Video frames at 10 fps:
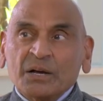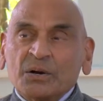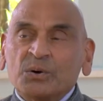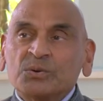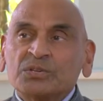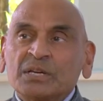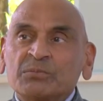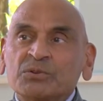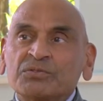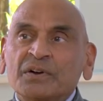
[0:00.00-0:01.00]
who seem
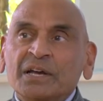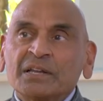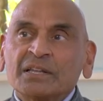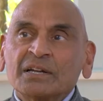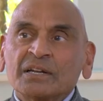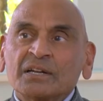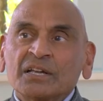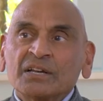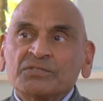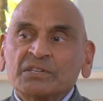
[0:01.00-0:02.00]
to find that it
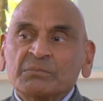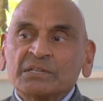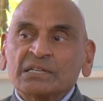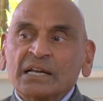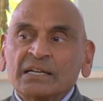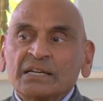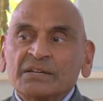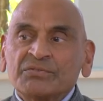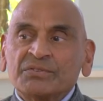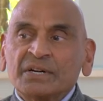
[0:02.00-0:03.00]
gives them a slightly
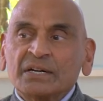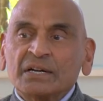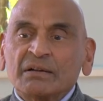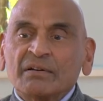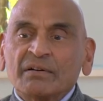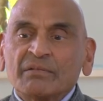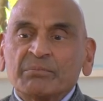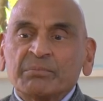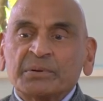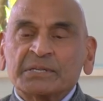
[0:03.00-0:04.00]
different
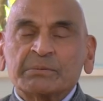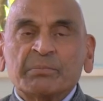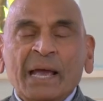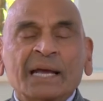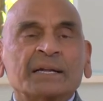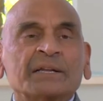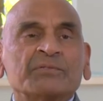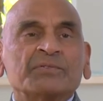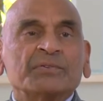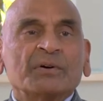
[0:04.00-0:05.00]

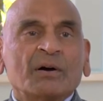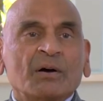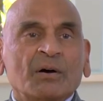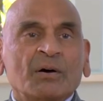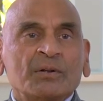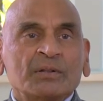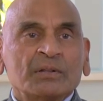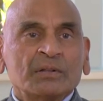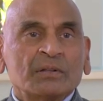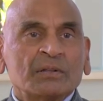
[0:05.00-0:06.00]
perspective
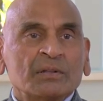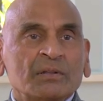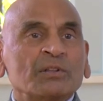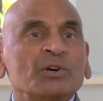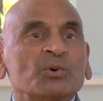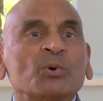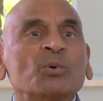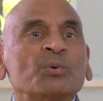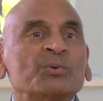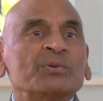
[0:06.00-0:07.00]
on their
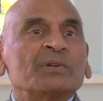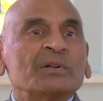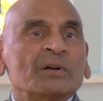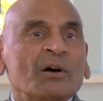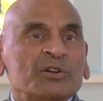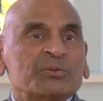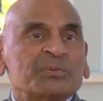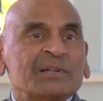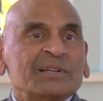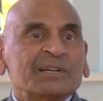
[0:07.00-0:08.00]
own
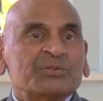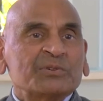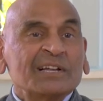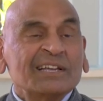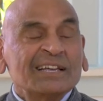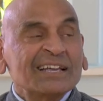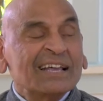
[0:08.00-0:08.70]
gospel. It's really,